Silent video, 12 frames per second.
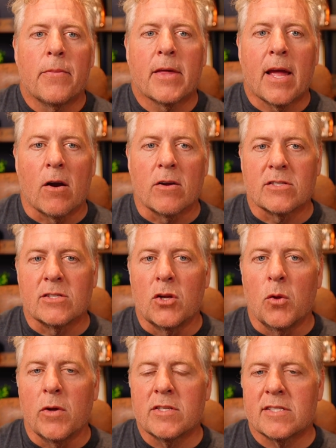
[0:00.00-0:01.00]
carries
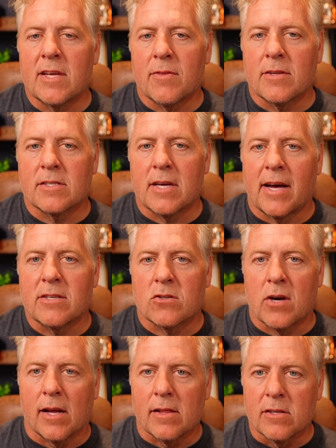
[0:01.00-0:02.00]
newly synthesized
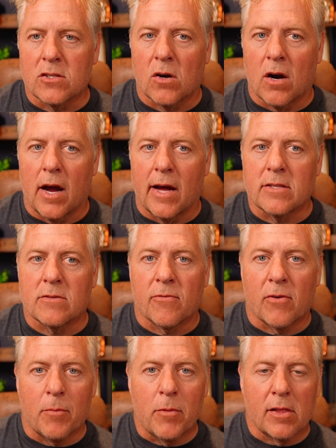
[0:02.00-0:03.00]
triglycerides
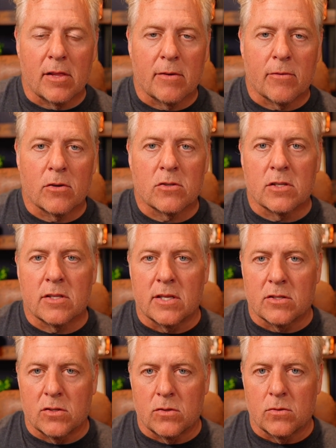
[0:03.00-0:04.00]
from the liver to
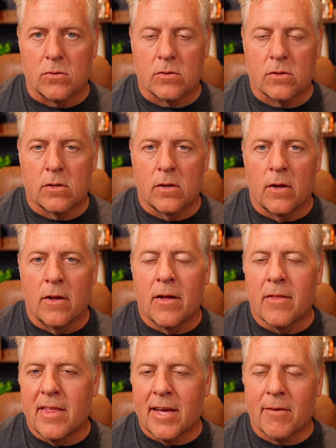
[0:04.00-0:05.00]
tissues.
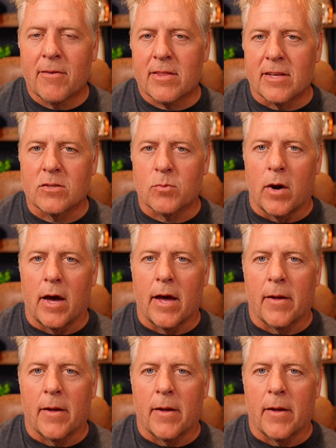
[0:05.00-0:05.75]
Think of it this way.